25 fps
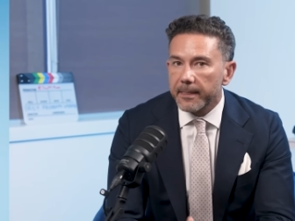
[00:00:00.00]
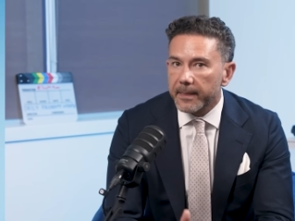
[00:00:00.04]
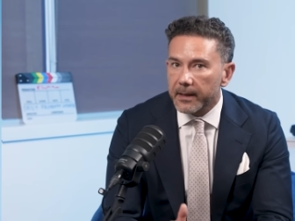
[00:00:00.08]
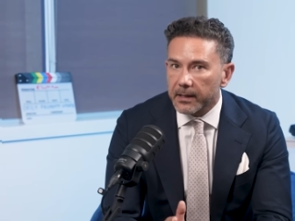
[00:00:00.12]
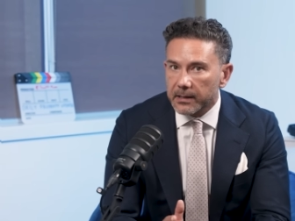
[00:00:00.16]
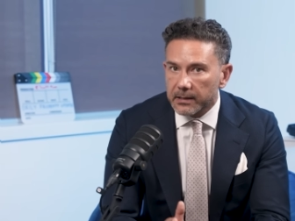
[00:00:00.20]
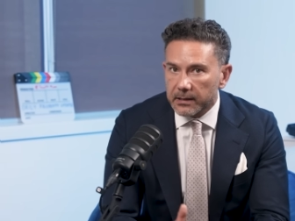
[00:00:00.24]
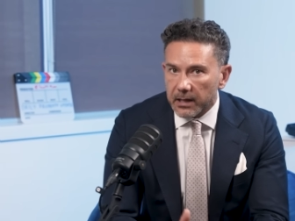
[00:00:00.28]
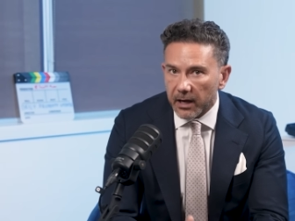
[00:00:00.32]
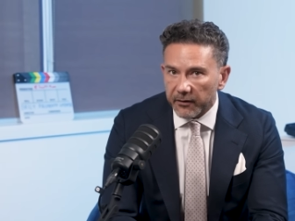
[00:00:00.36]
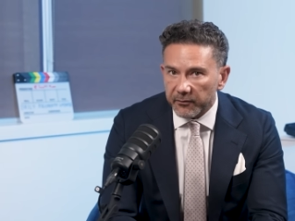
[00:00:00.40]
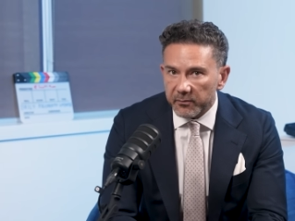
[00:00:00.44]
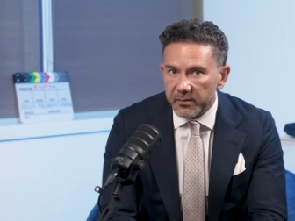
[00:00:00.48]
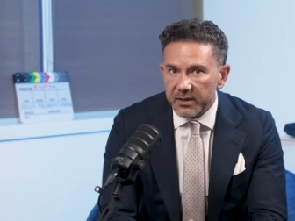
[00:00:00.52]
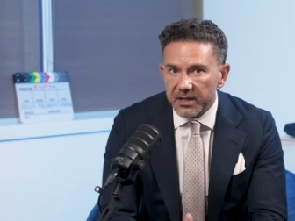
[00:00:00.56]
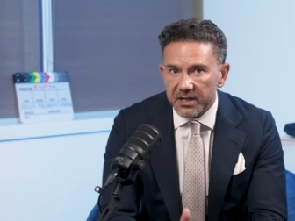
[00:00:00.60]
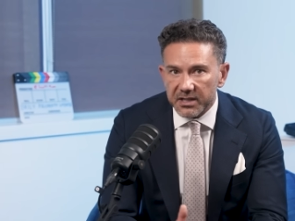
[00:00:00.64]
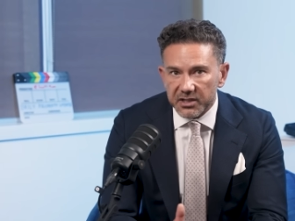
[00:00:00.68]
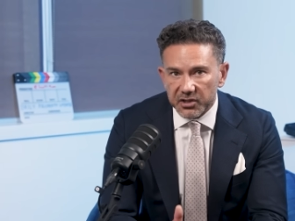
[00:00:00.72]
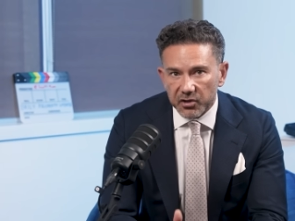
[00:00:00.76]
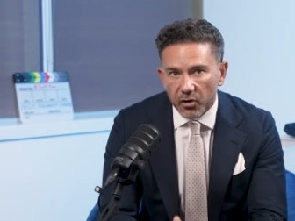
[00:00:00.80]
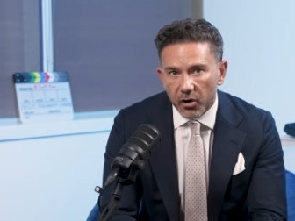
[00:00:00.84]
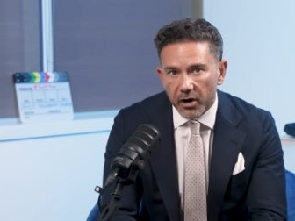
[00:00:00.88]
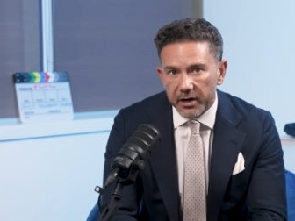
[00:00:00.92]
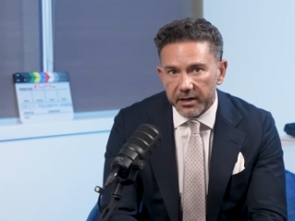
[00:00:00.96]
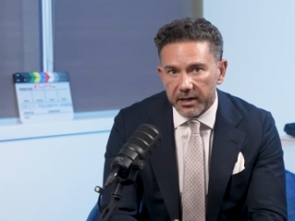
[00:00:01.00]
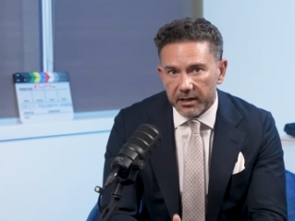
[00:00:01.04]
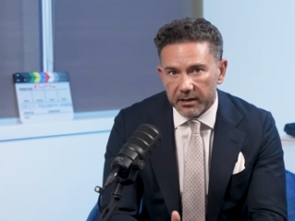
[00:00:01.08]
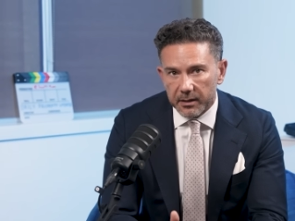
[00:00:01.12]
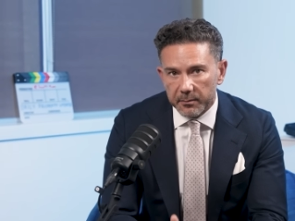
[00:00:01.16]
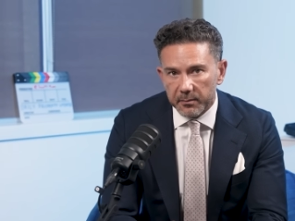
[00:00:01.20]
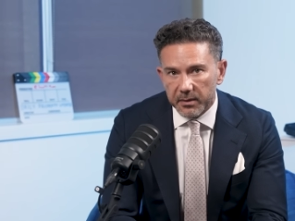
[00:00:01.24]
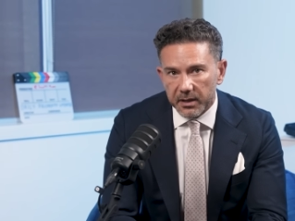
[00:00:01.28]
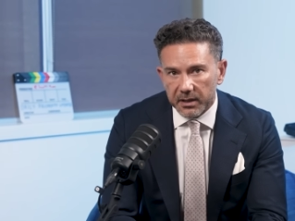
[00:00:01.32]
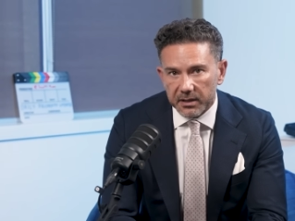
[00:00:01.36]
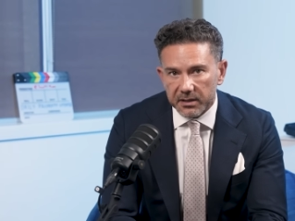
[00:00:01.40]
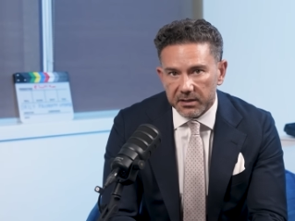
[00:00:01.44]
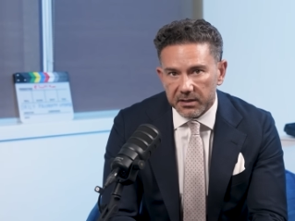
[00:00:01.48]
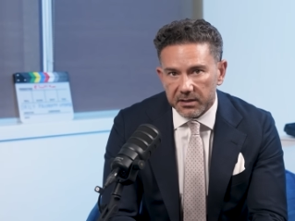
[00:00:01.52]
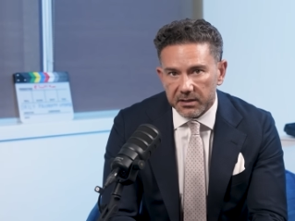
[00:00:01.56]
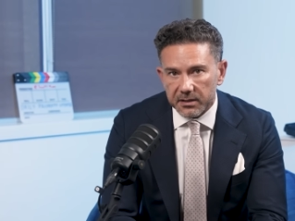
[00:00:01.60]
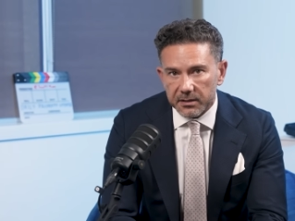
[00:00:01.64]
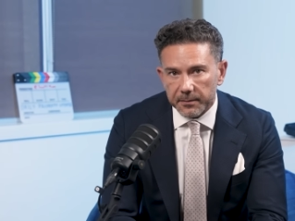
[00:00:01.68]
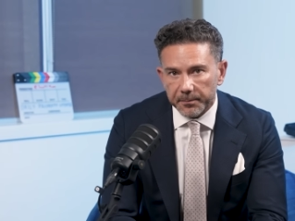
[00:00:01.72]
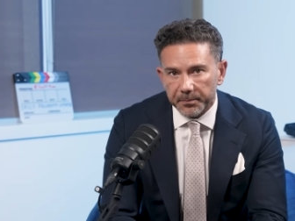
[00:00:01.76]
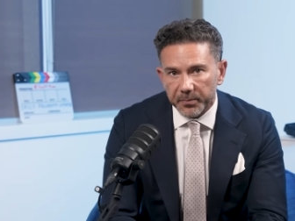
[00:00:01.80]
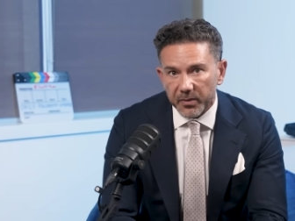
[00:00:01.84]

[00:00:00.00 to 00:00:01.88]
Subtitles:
The government is tightening the mix.